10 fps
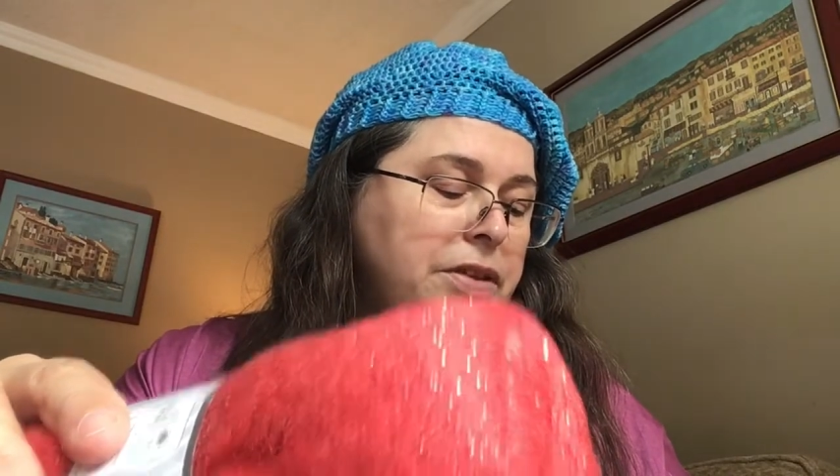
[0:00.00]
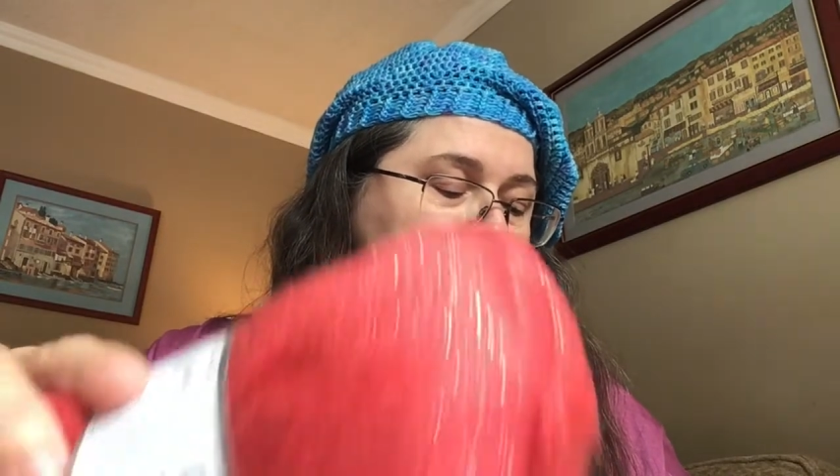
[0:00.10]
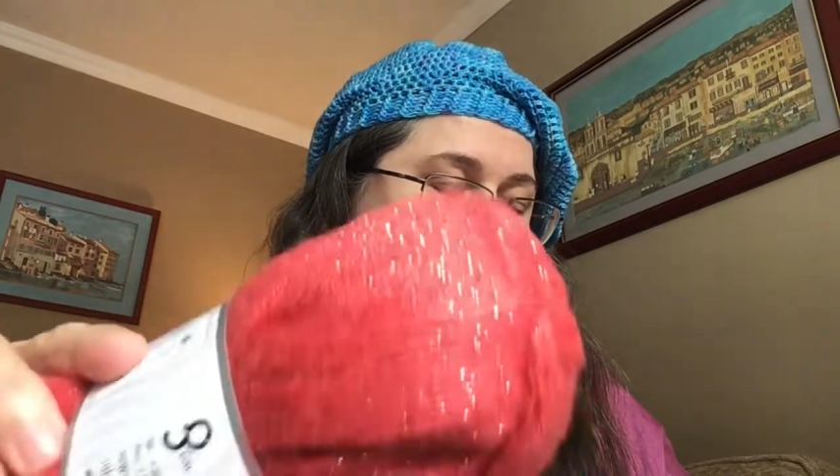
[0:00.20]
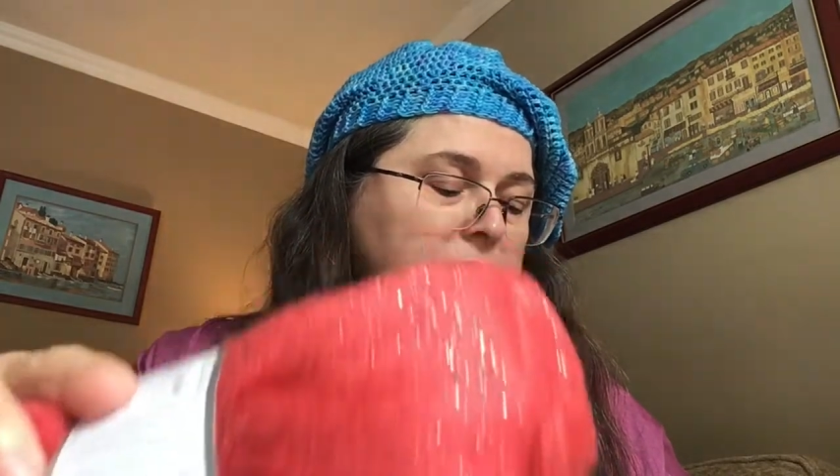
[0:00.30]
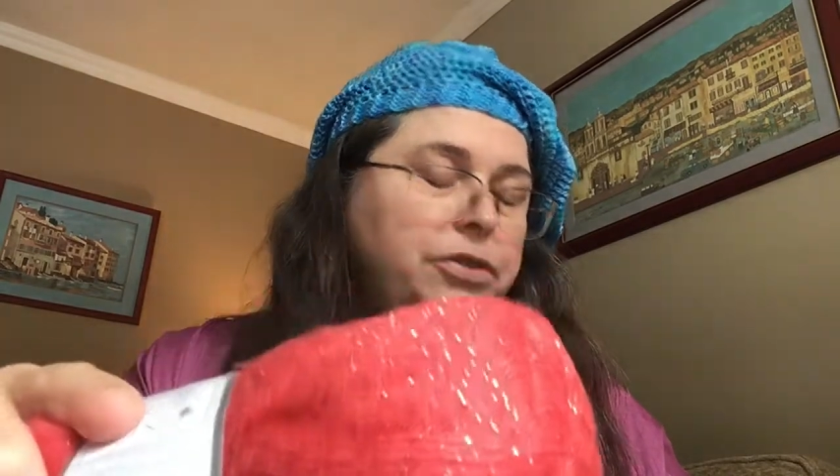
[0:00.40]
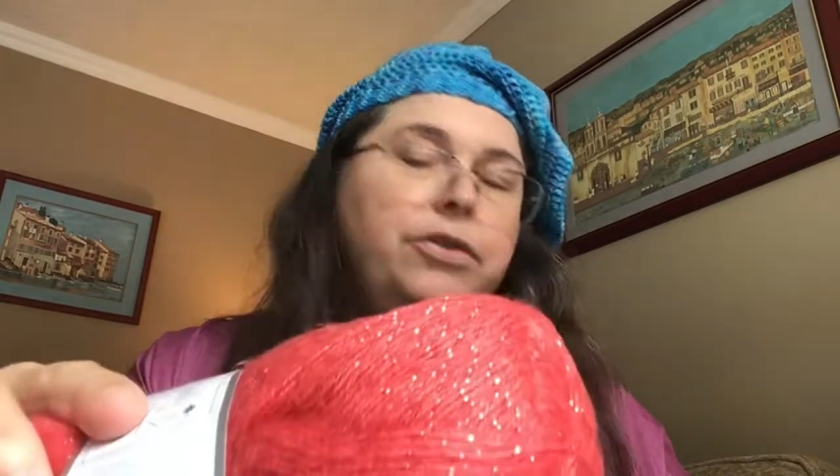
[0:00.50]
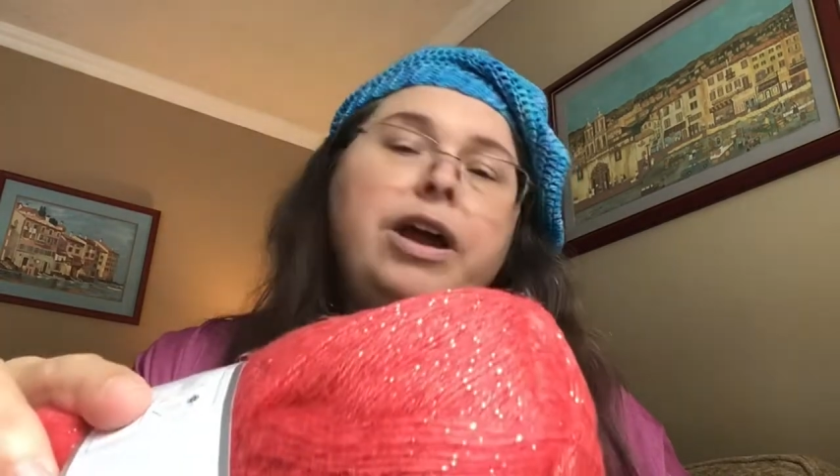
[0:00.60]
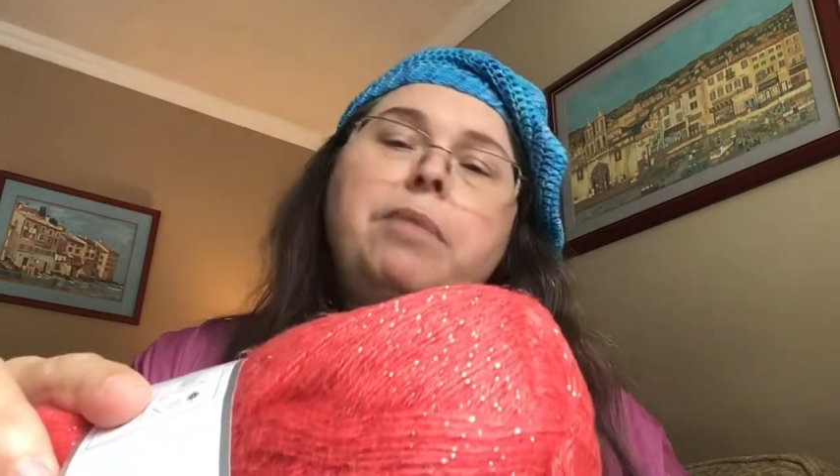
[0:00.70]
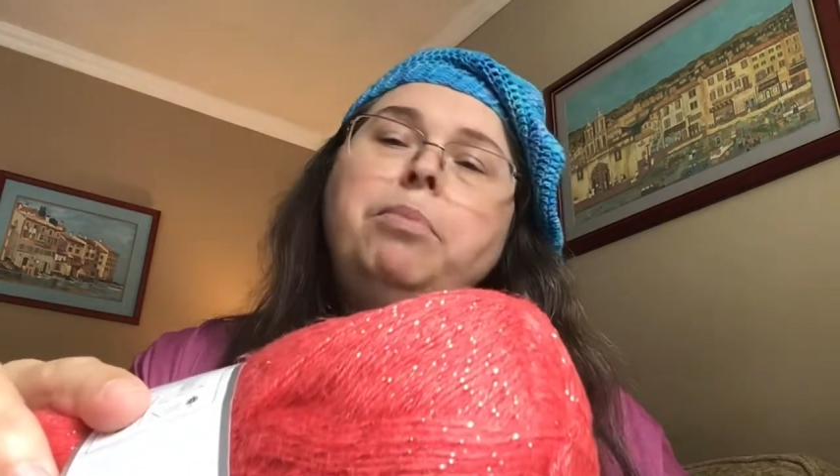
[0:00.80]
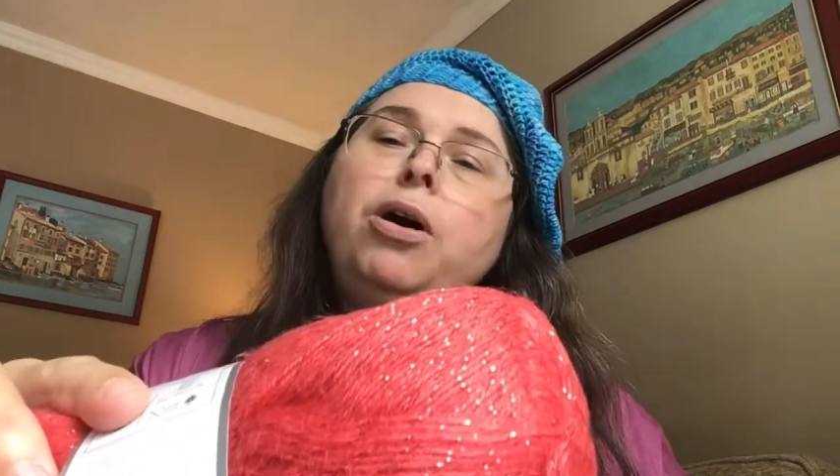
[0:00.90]
is a
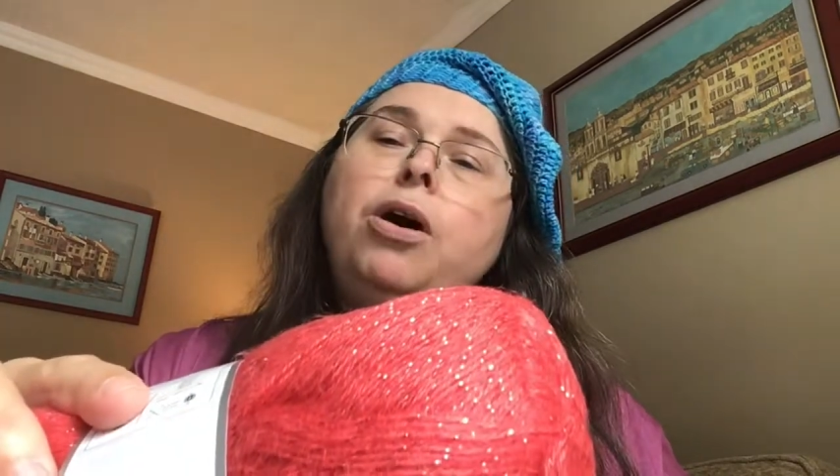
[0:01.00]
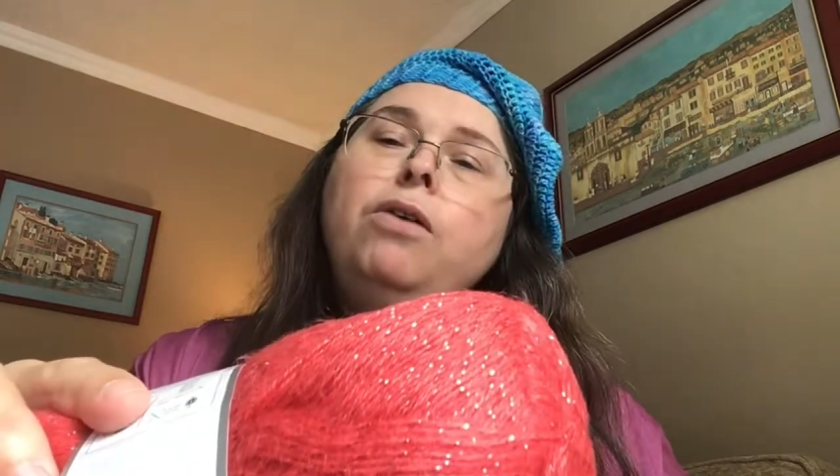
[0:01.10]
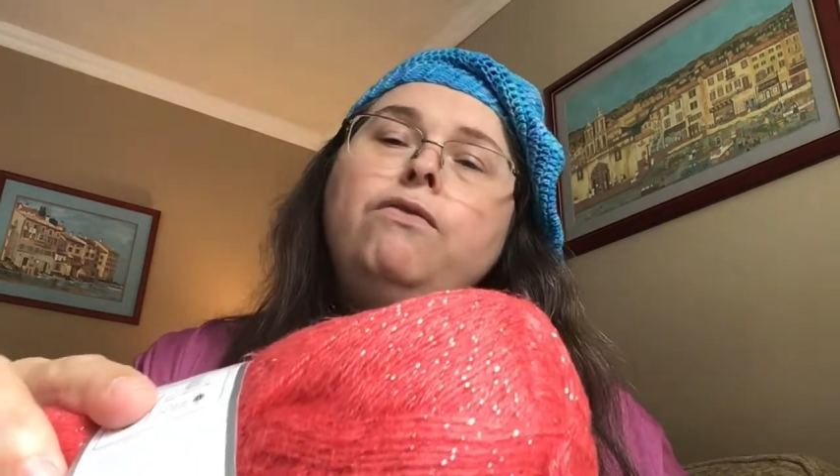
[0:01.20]
100-gram ball,